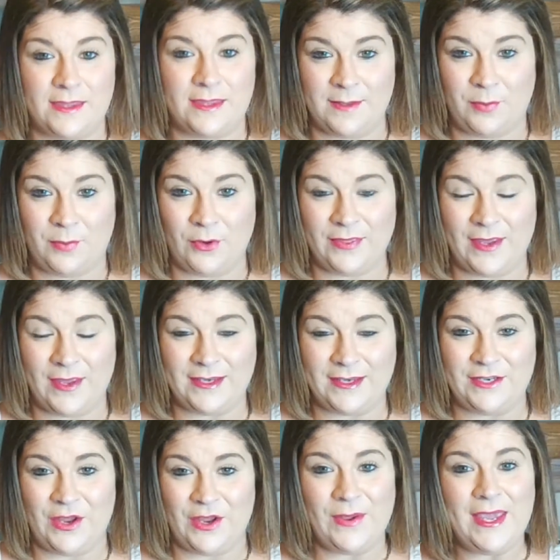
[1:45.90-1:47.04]
the important thing to
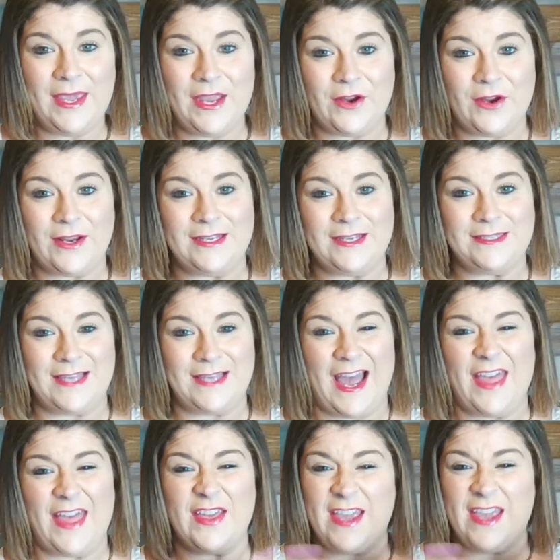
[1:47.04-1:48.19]
know here is
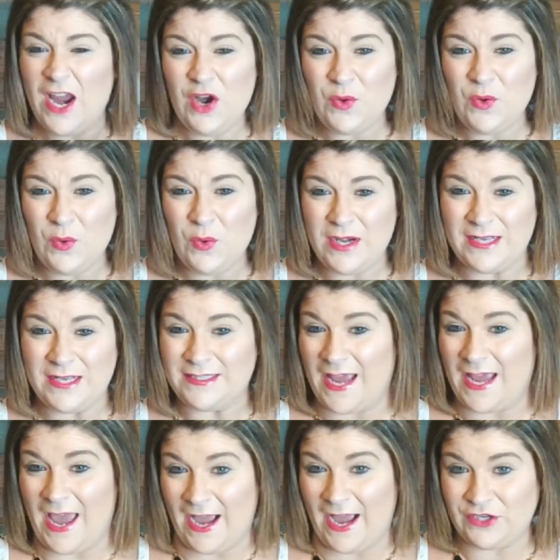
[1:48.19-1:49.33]
that the guarantor doesn't
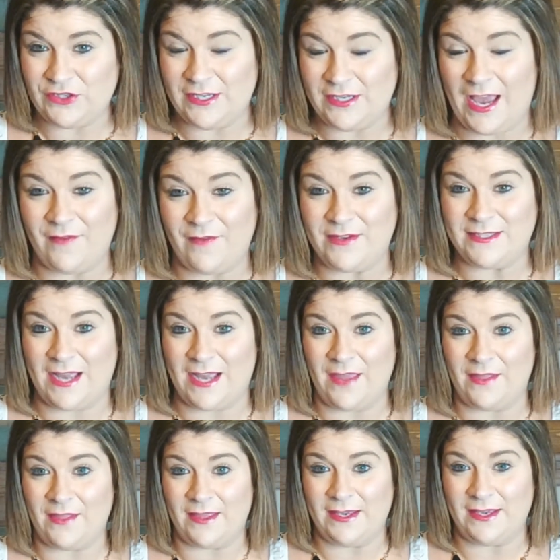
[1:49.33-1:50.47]
actually have to sign
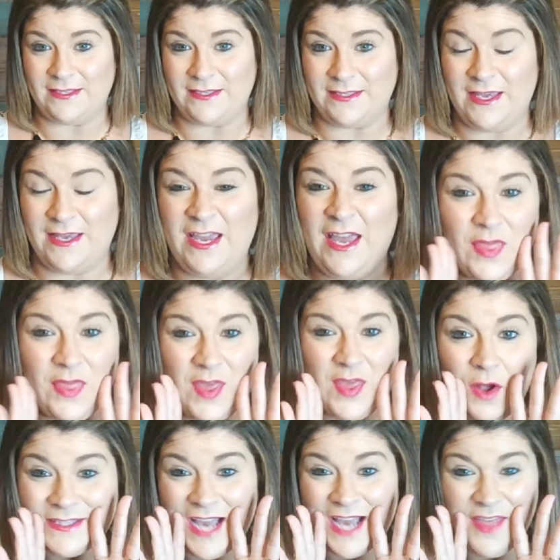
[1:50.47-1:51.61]
the lease. They
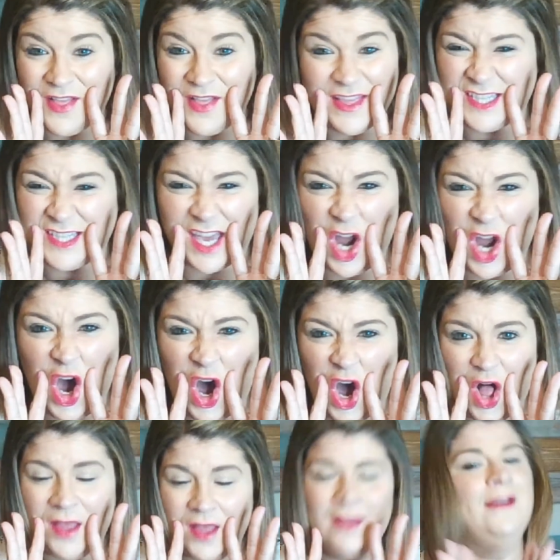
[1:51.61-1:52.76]
don't sign the lease at all.
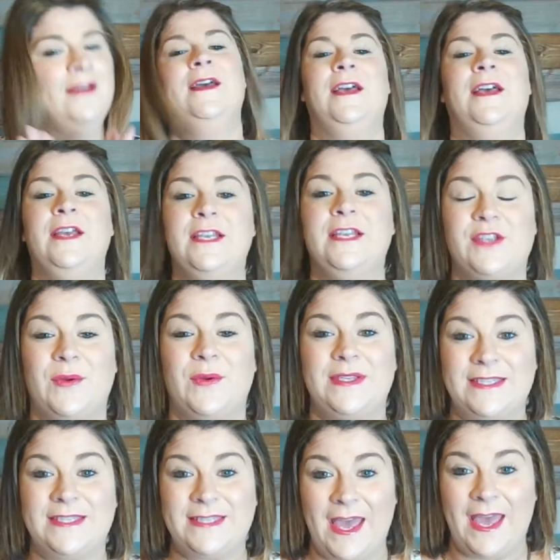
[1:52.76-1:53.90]
So
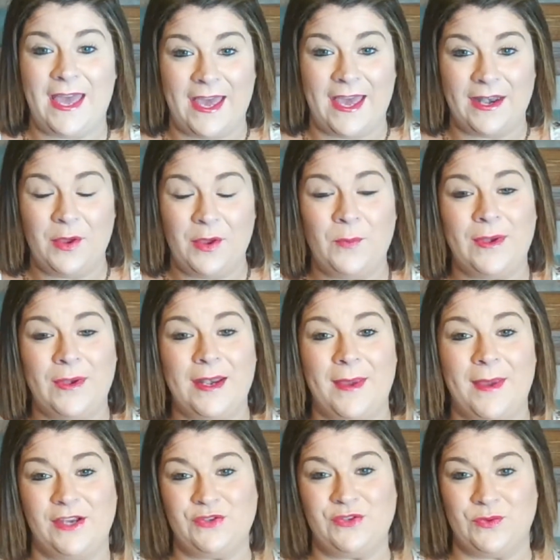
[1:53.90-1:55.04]
instead, we need to
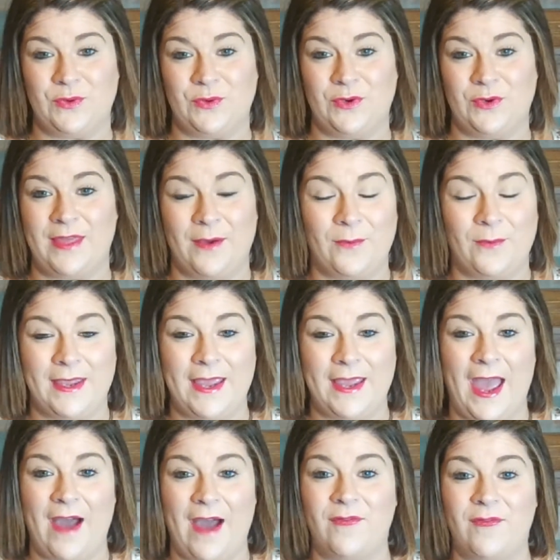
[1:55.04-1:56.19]
make sure that we
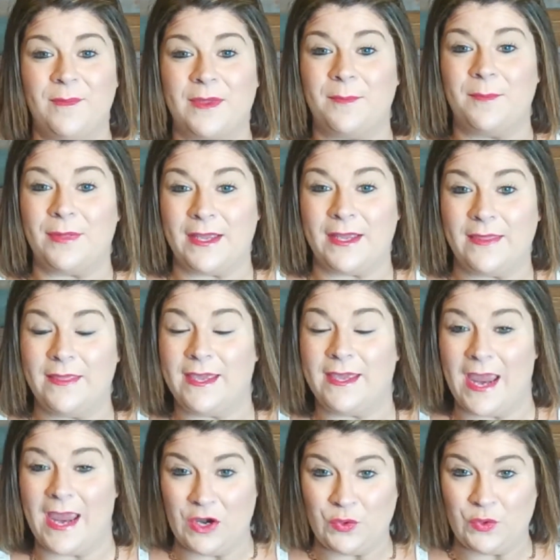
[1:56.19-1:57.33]
have them complete the
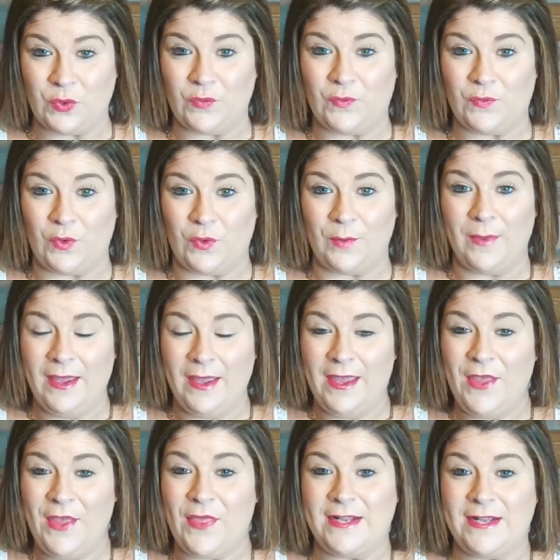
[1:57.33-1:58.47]
guarantor form
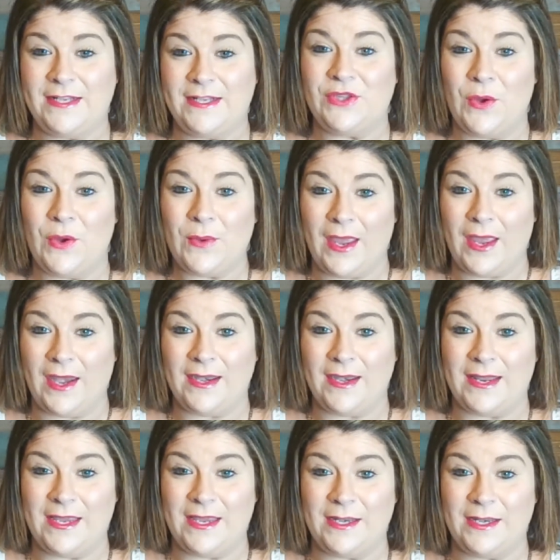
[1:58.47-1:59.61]
that is
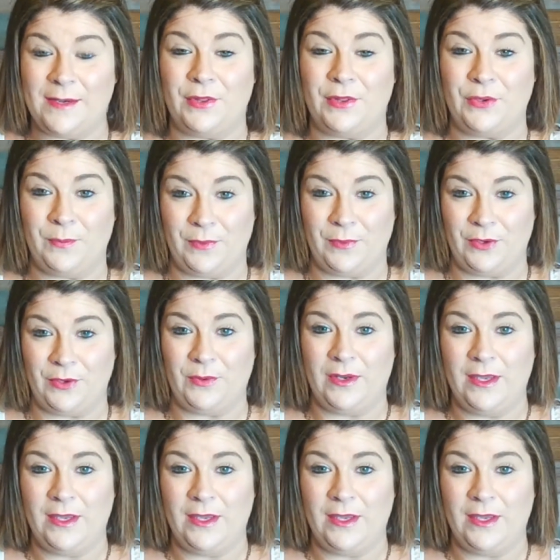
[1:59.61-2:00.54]
located in Blue Moon.